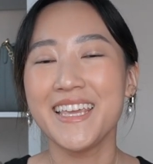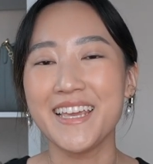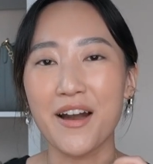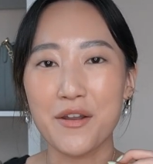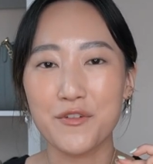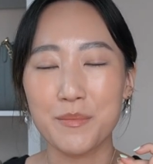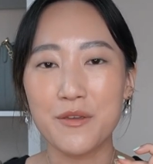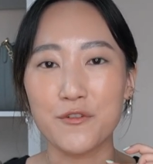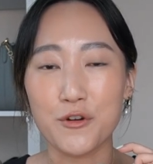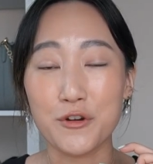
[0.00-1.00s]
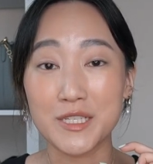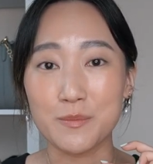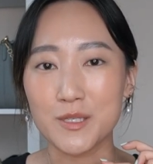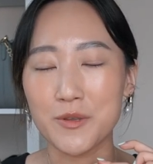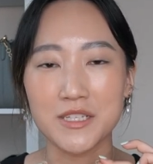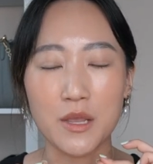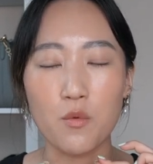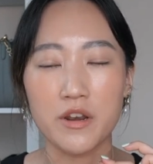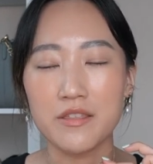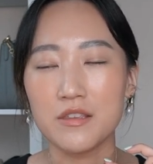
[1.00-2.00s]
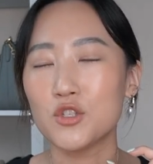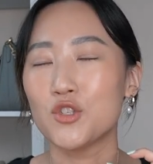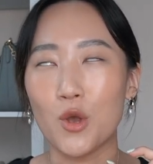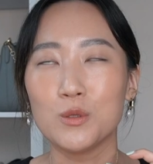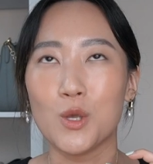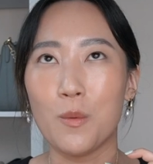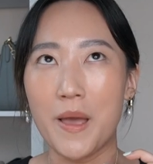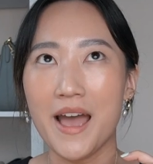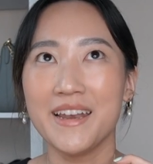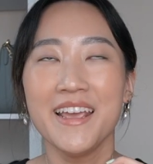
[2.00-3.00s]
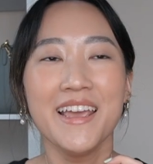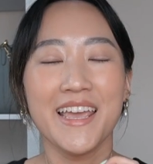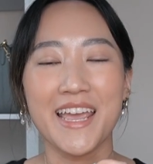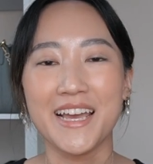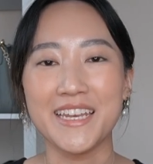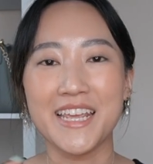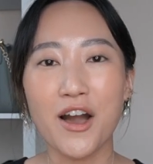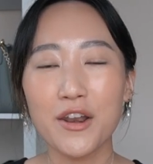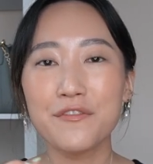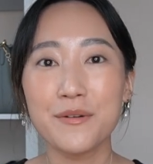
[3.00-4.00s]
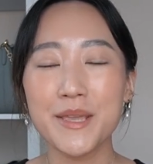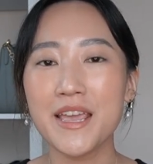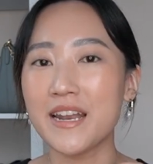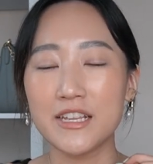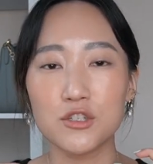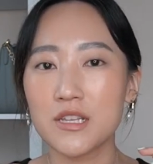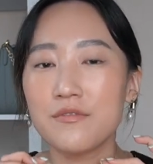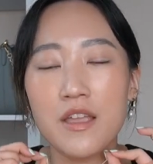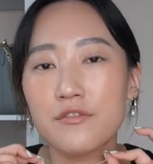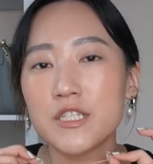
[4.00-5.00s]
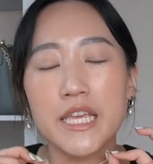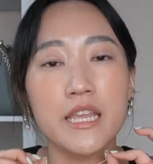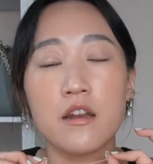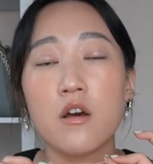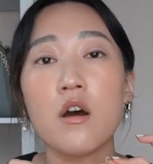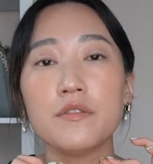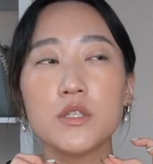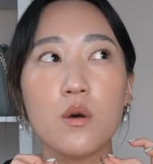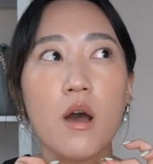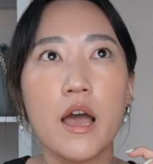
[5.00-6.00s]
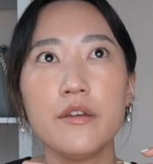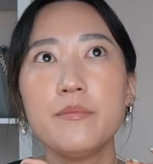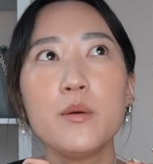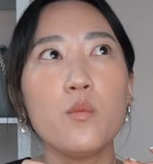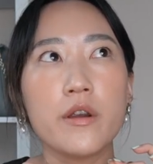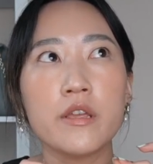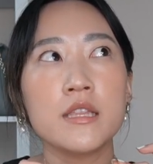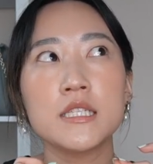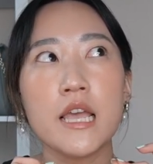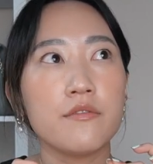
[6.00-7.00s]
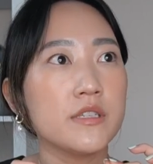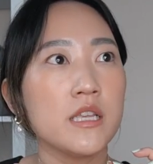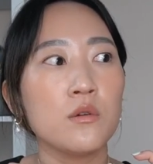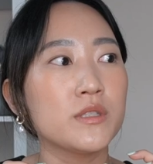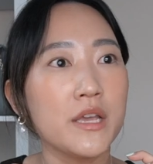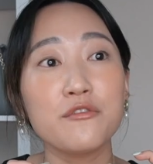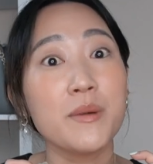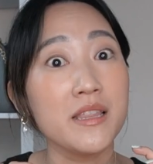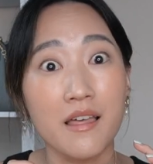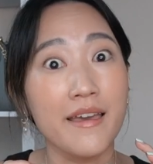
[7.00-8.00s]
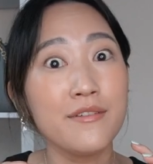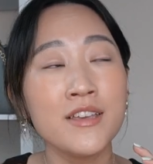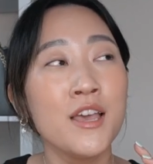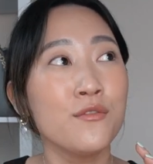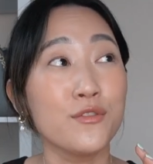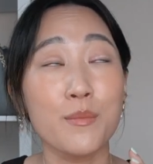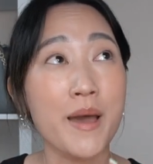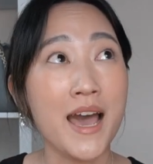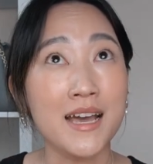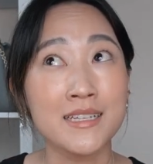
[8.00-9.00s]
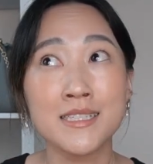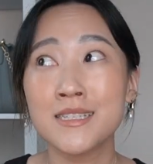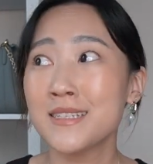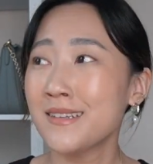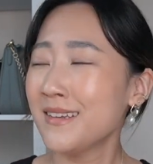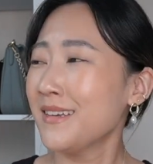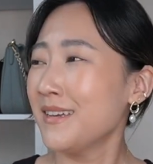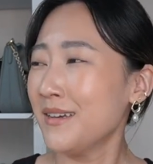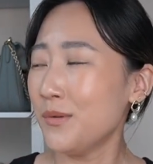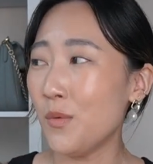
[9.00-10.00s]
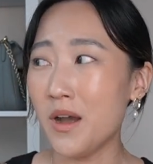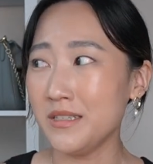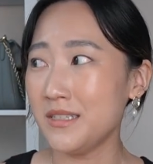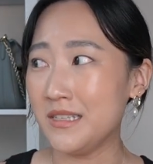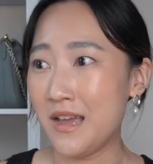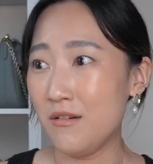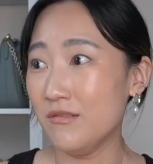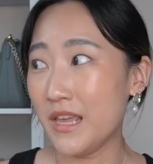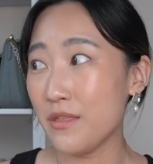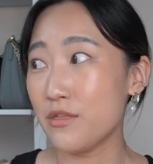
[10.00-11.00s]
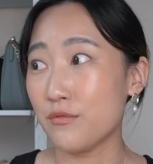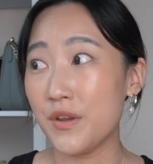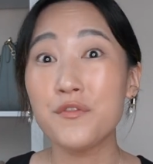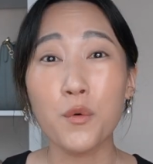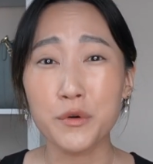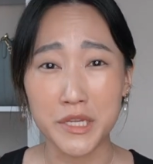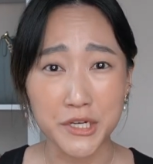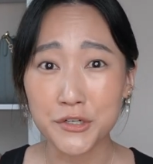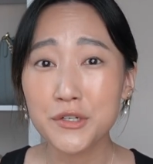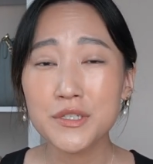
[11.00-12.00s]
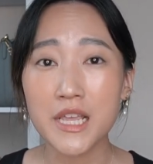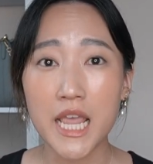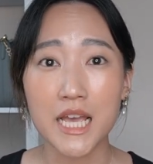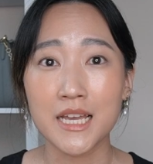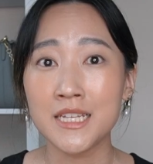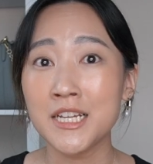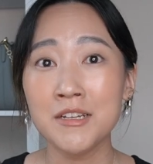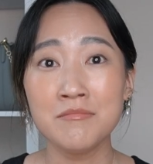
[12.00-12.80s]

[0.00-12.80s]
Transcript: He got it for me for Christmas because I wanted this so, so bad. And he got it for me and I just have never taken it off. So I've been wearing this every single day of my life for the past, what now? Like three, four years. And